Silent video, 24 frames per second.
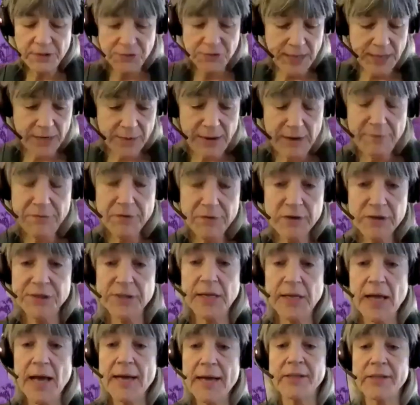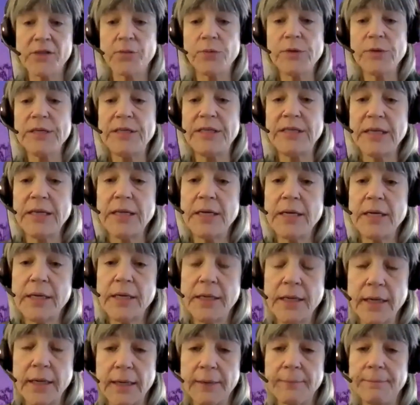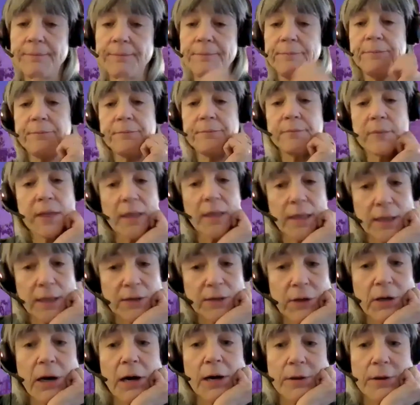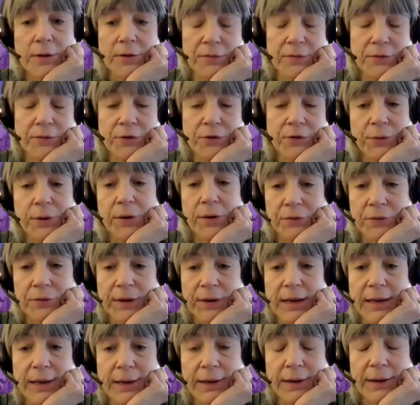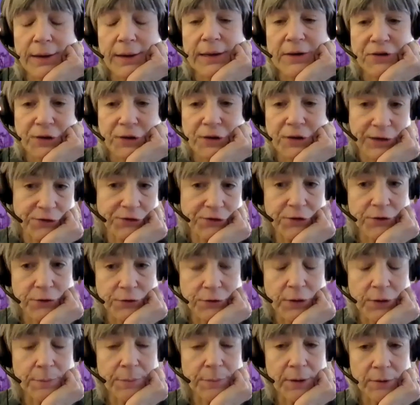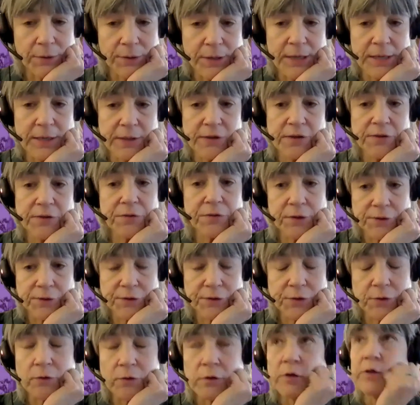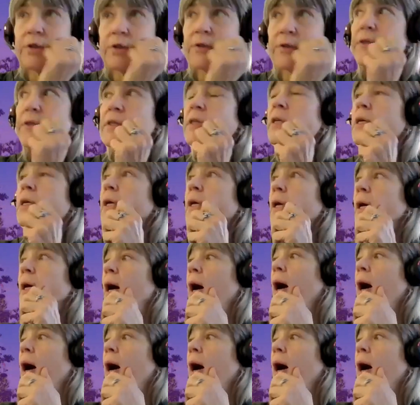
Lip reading: I was running Rainforest Alliance, we did kindergarten through 12th grade educational components for schools.